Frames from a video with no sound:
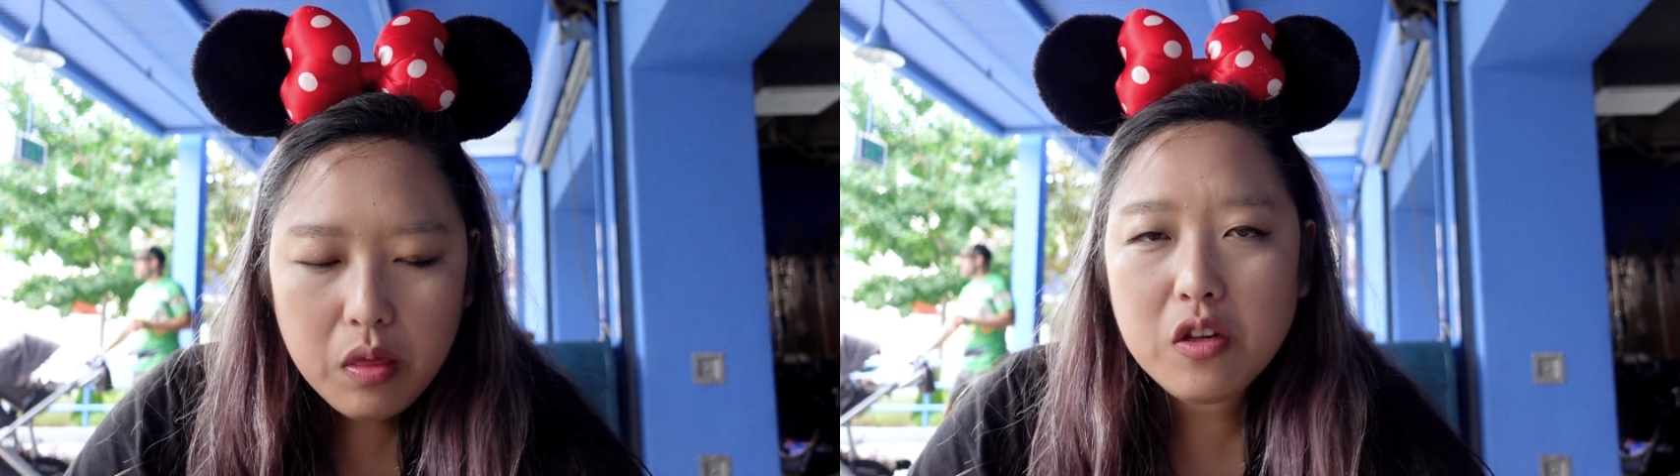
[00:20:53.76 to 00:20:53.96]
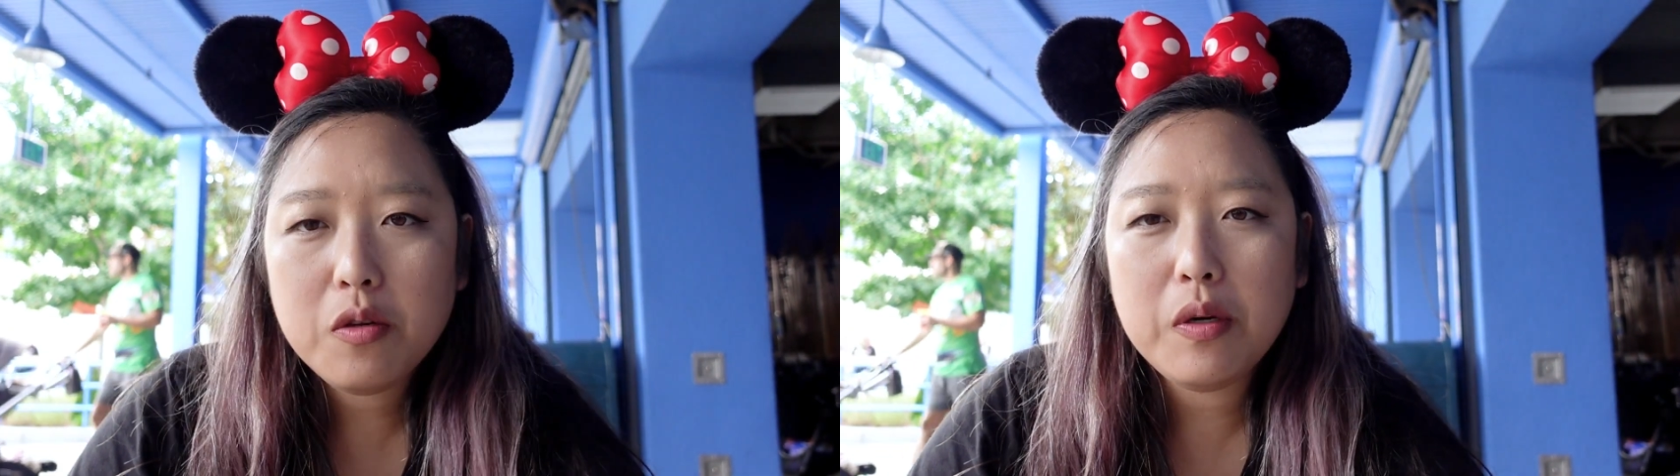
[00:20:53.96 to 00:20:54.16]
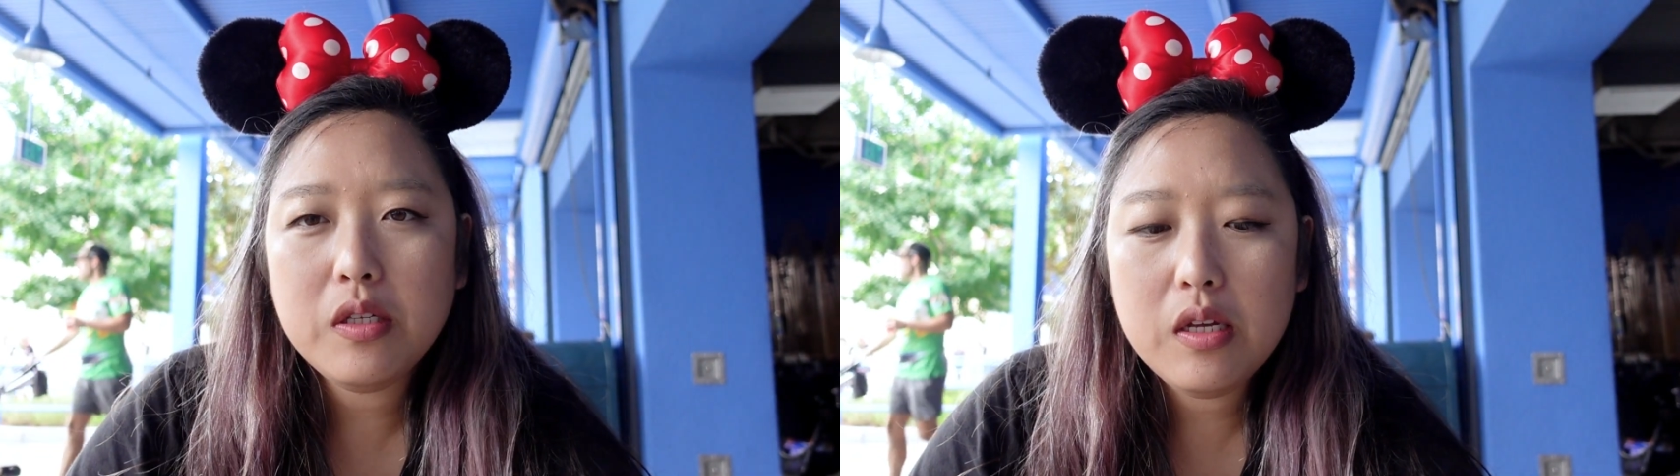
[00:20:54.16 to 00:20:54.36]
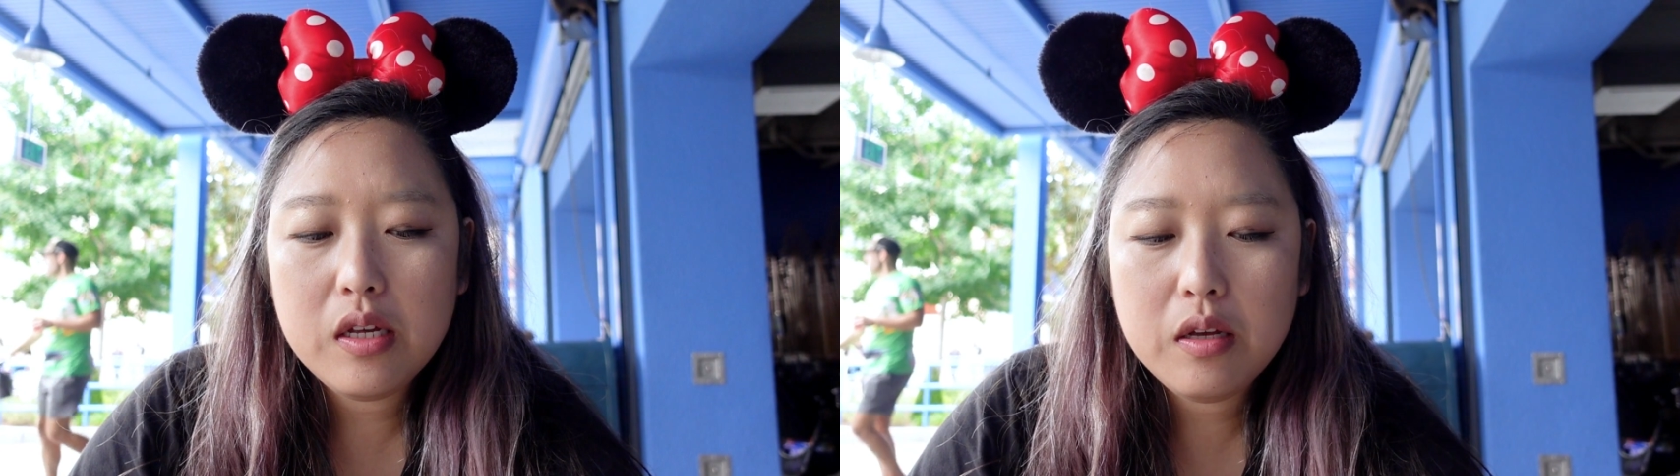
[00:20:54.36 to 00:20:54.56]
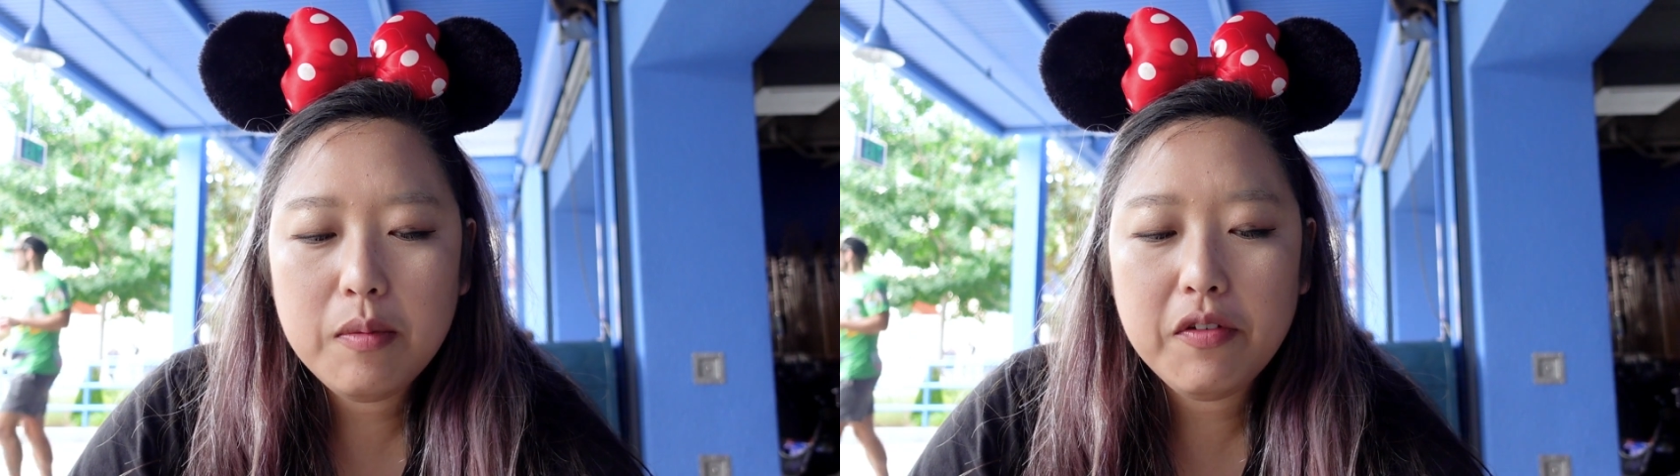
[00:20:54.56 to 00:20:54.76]
Surprisingly,
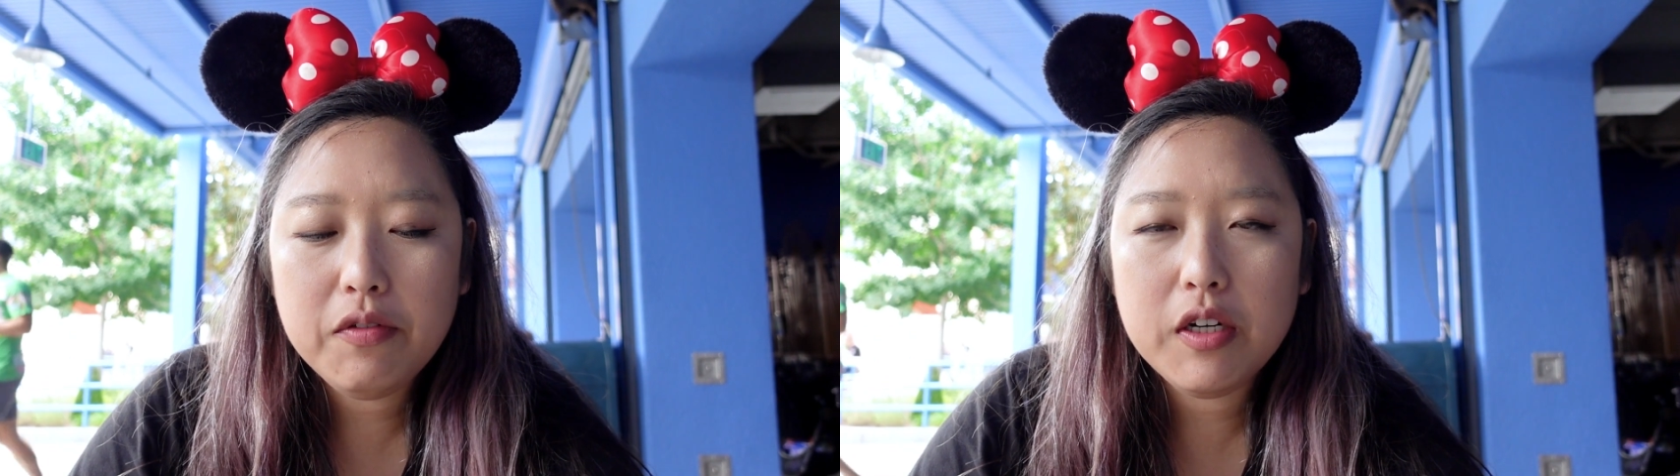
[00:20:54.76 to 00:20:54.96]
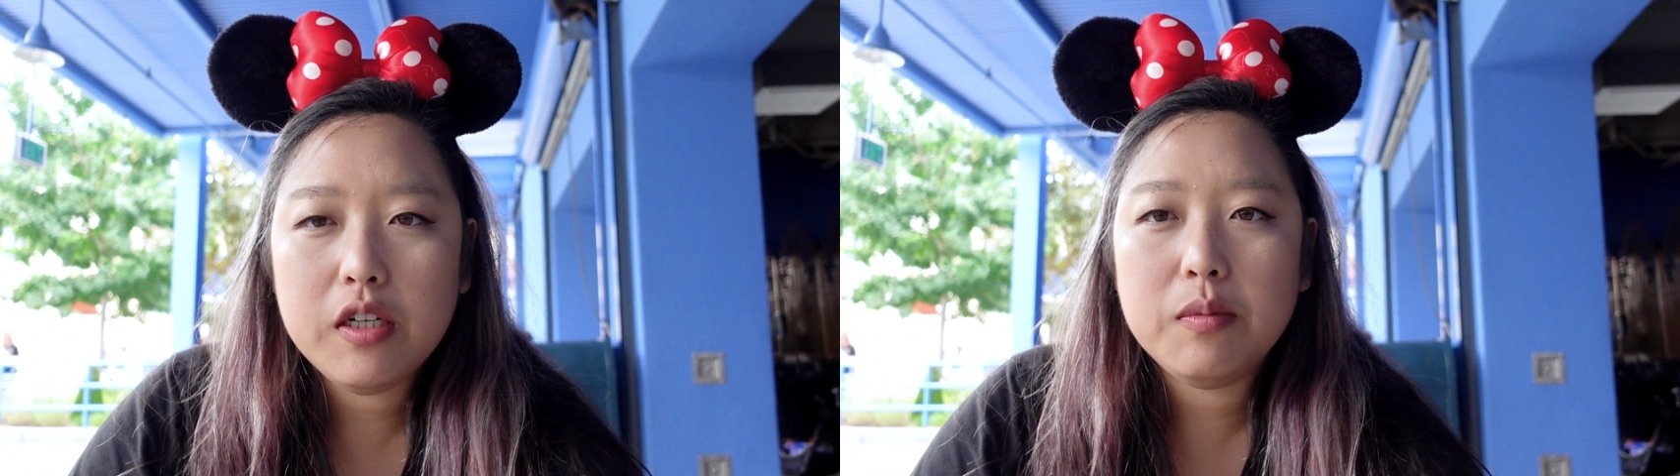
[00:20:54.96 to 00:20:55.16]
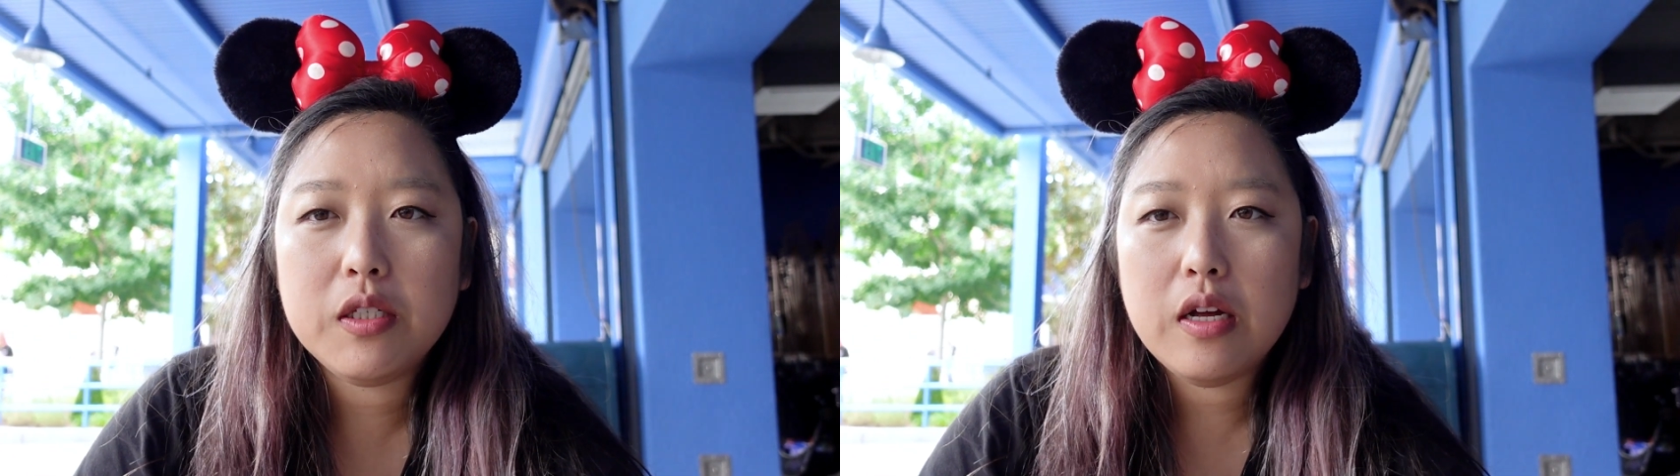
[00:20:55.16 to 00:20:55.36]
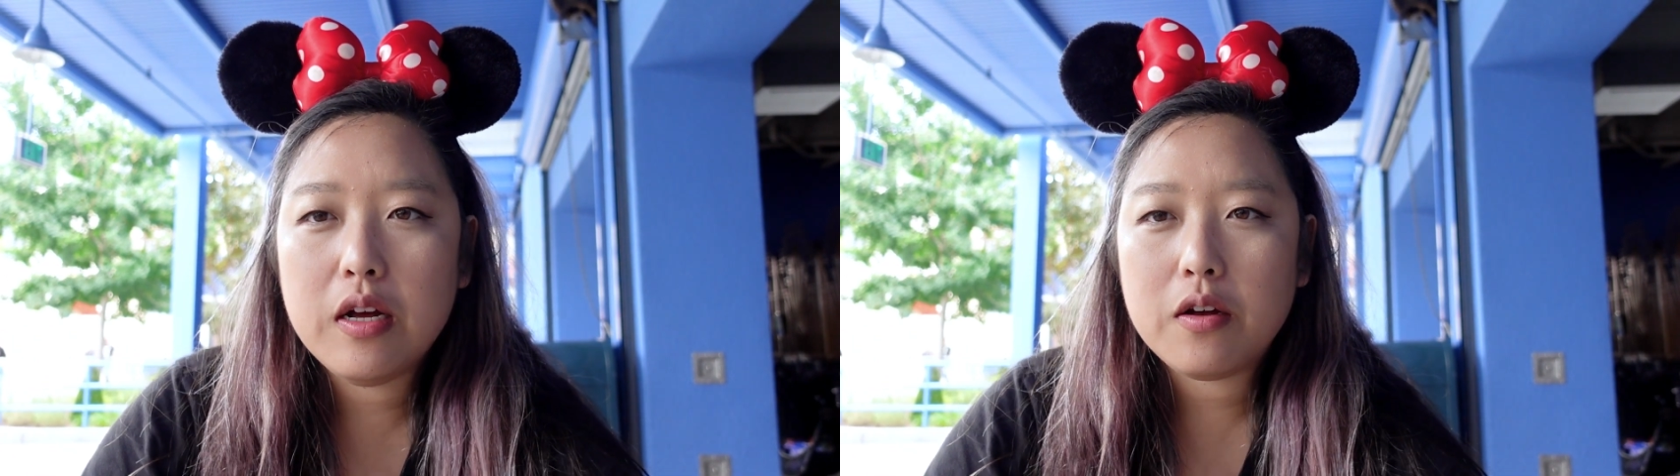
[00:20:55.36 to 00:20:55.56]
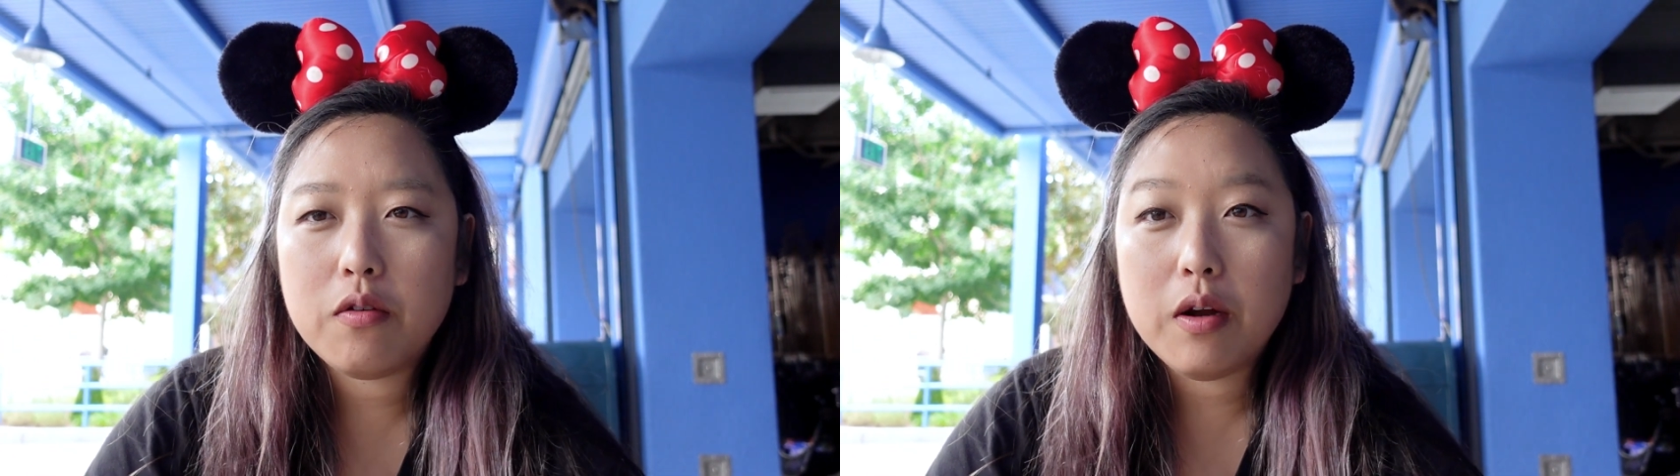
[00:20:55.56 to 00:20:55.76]
I think my favorite item is that